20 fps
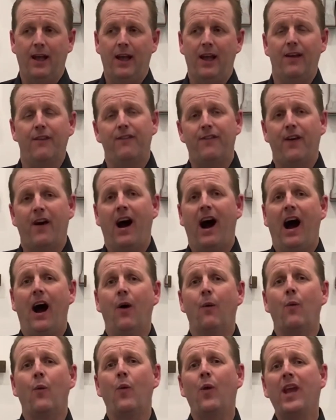if
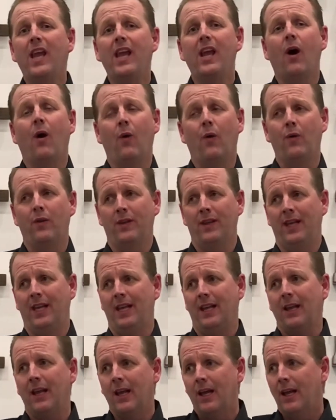we
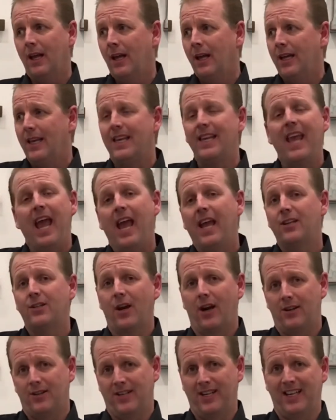only gauge
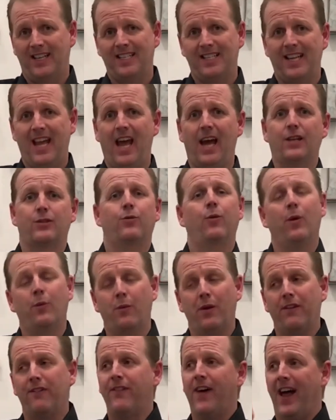our success when
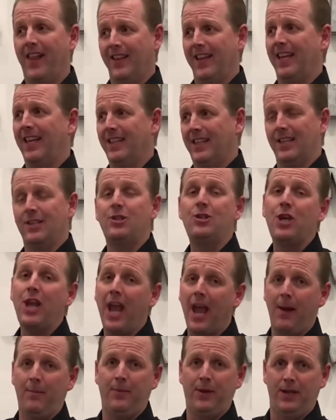we finally hit the
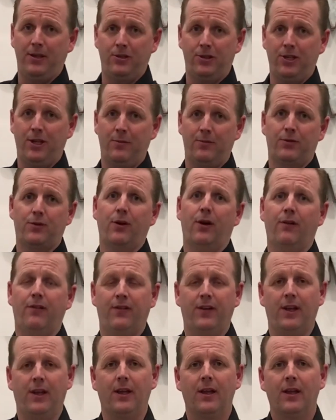championship
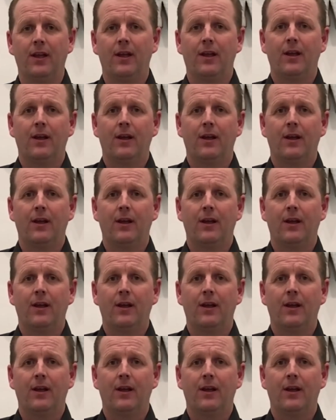trophy,